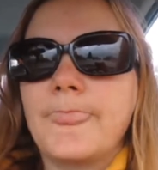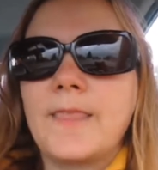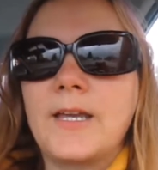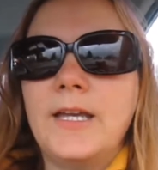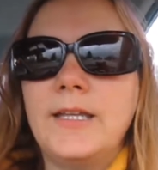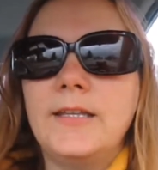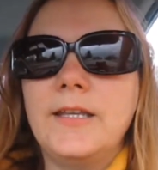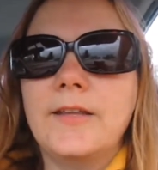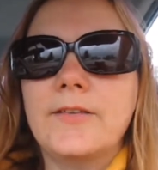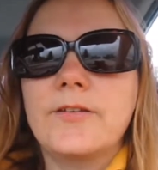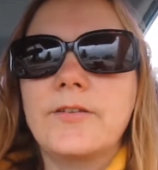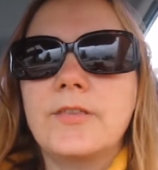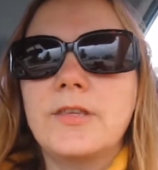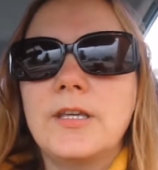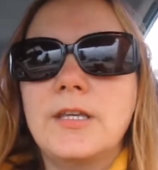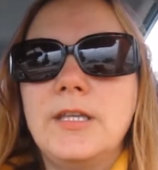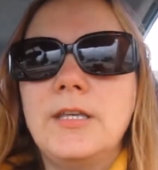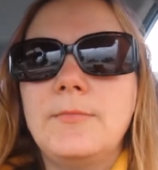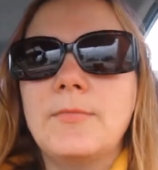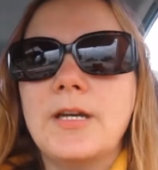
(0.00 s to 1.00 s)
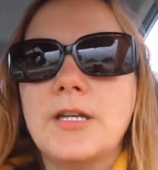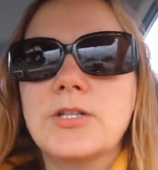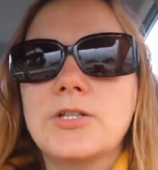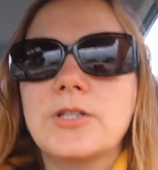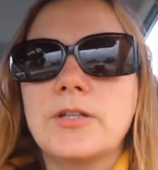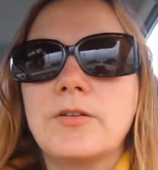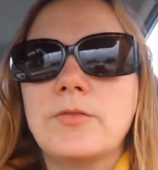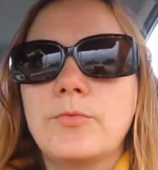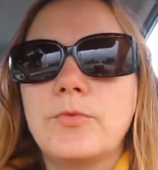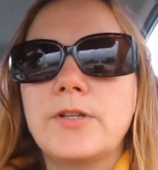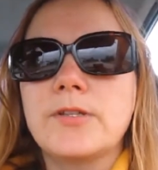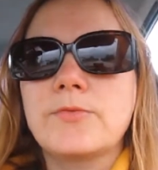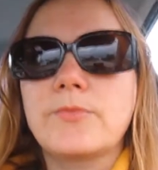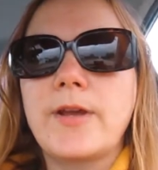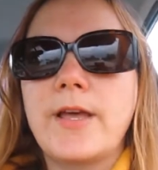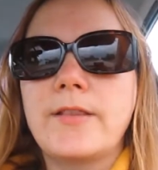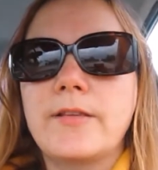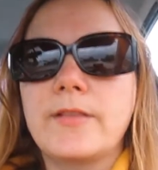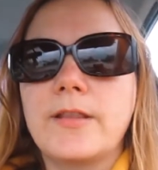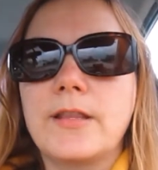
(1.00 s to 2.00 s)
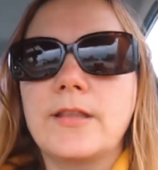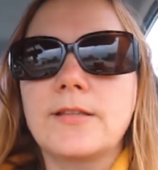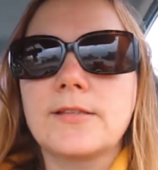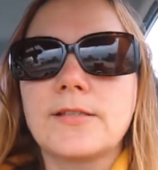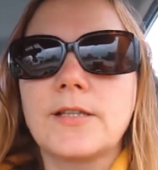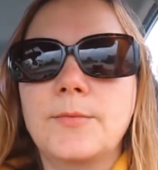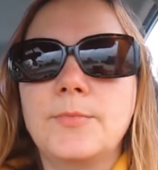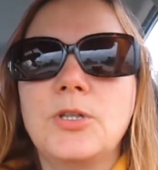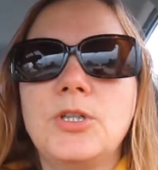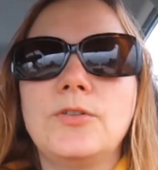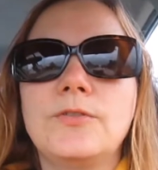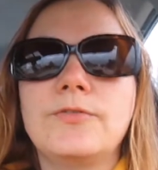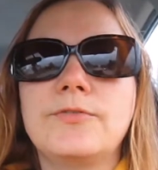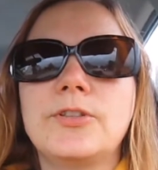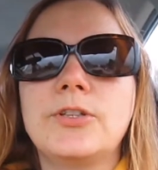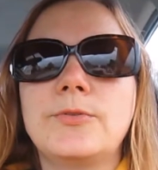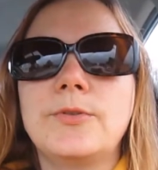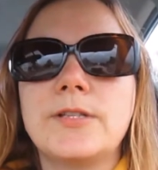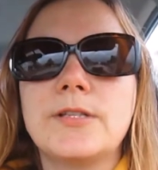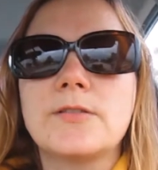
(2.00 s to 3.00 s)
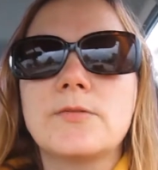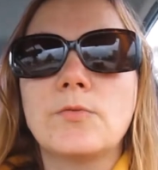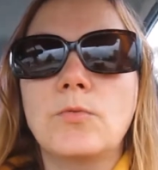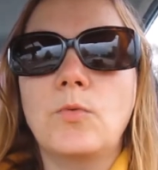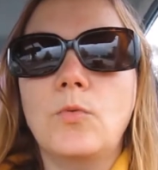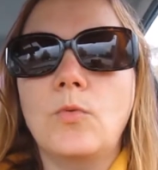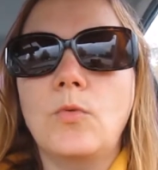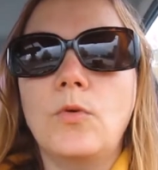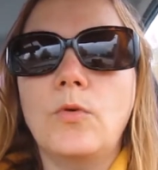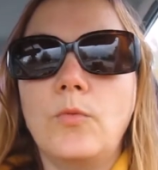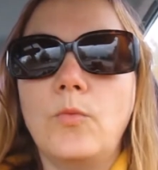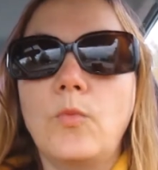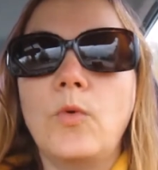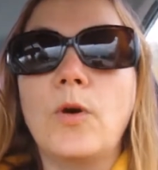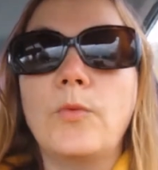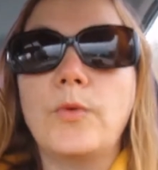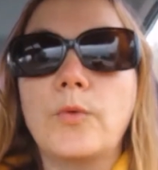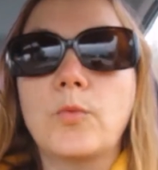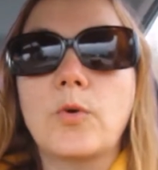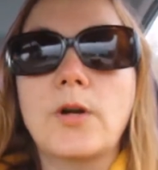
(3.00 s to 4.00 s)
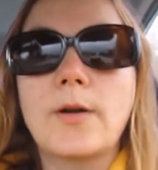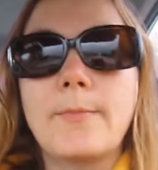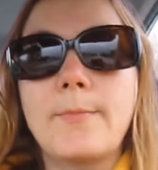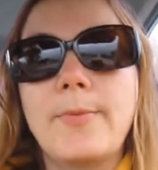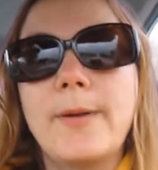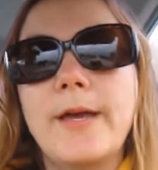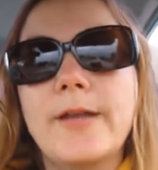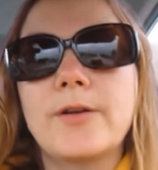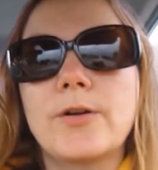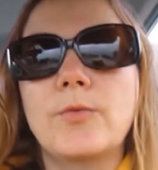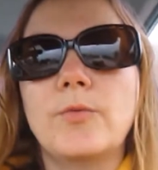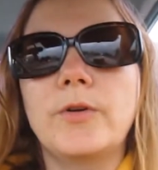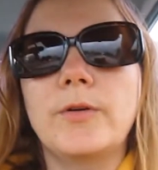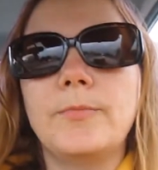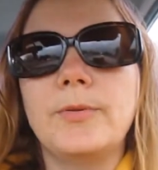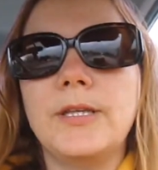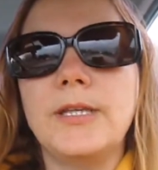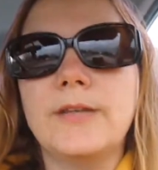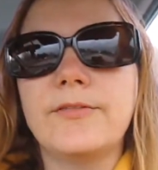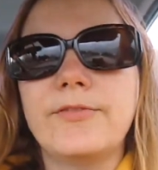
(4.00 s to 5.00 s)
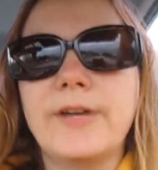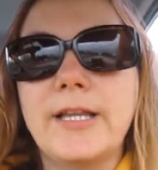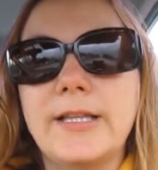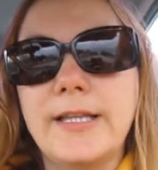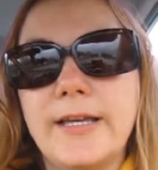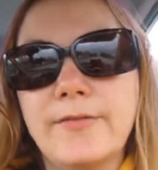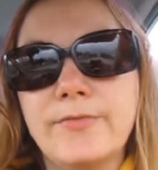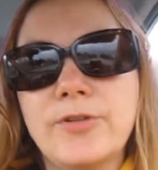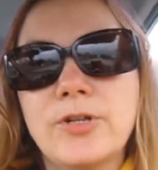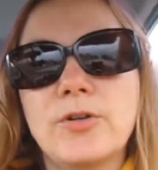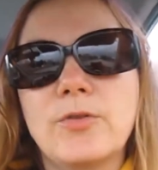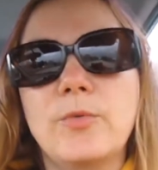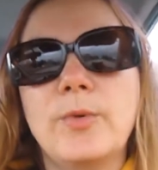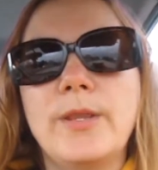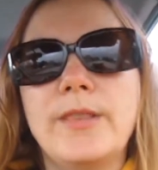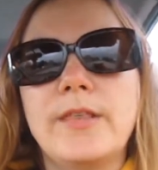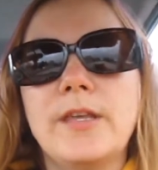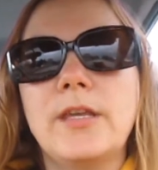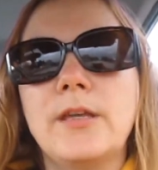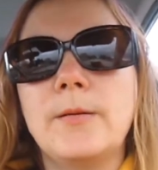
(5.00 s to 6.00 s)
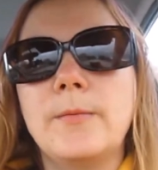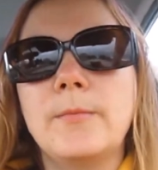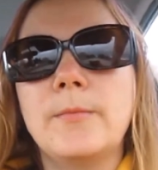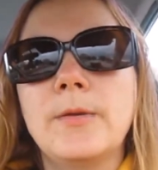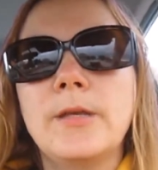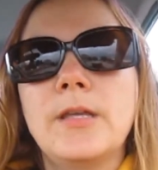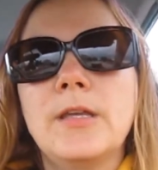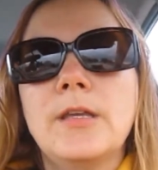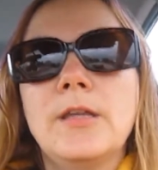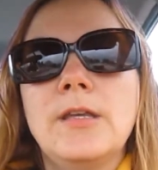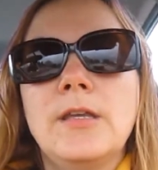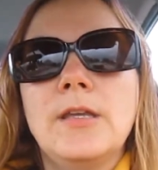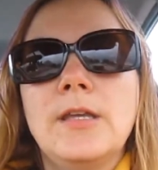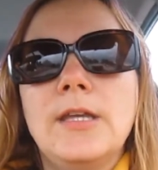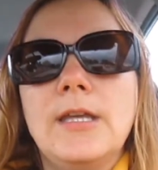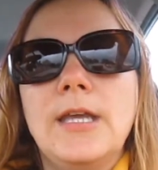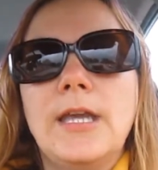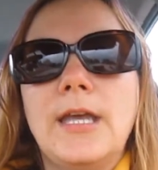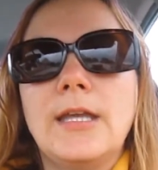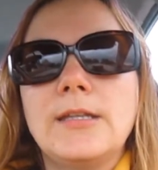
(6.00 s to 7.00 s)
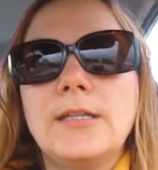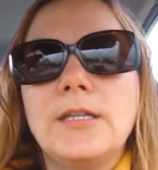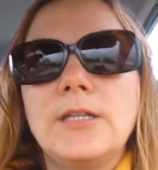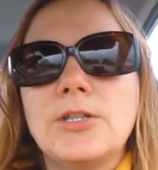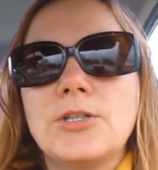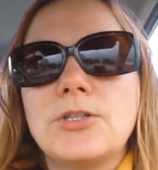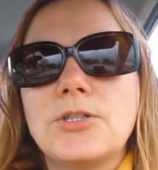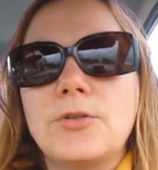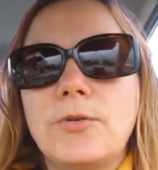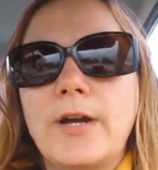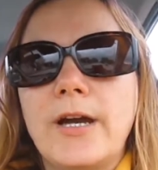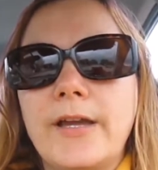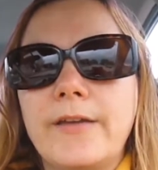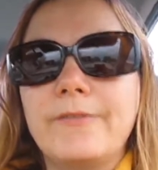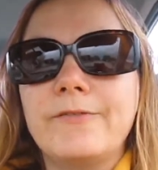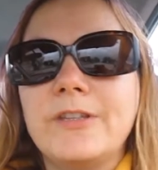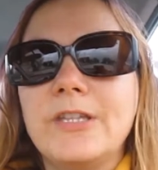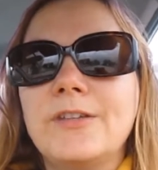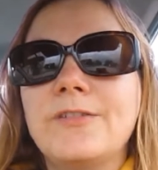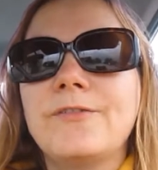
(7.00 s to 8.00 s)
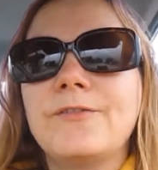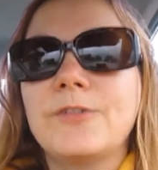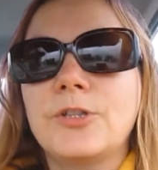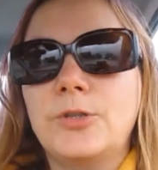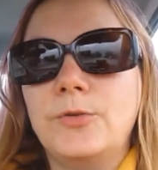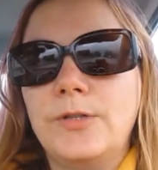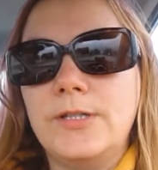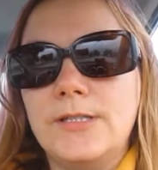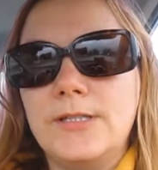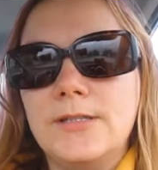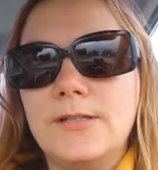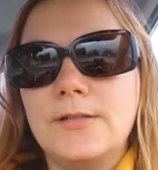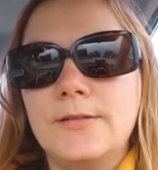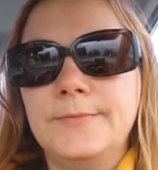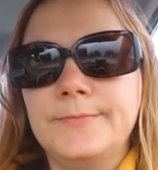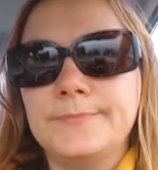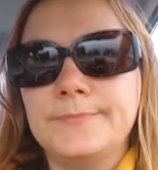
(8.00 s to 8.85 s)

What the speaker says: And the other thing he mentioned was rather than the sub-Q fluids, what would work better would be if I left her with him and he could do IV fluids.